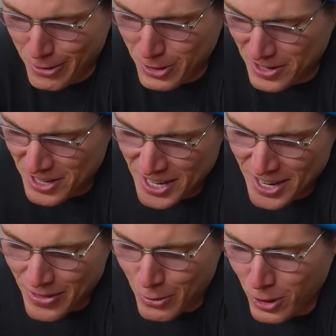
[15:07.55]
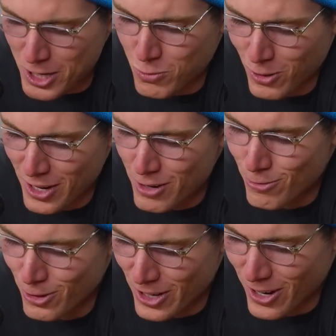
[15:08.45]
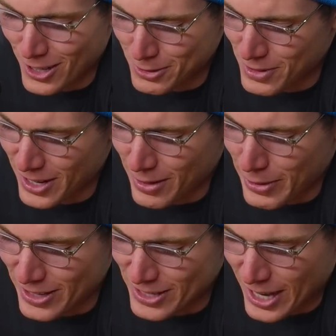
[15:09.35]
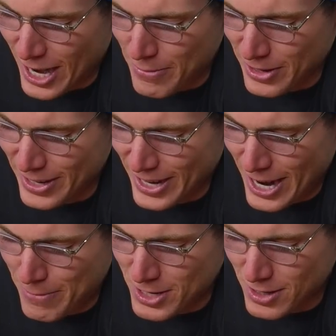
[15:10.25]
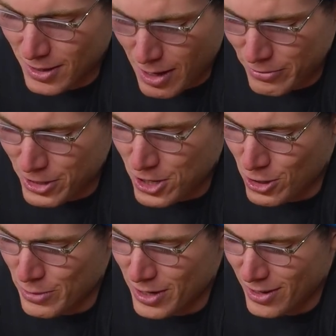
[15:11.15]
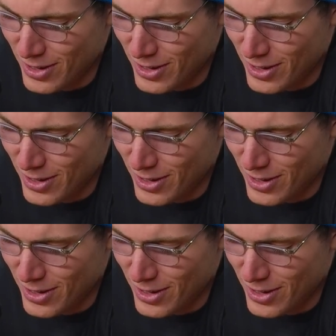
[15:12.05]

Well, there was one really awesome thing about this game, and he's a lovely human.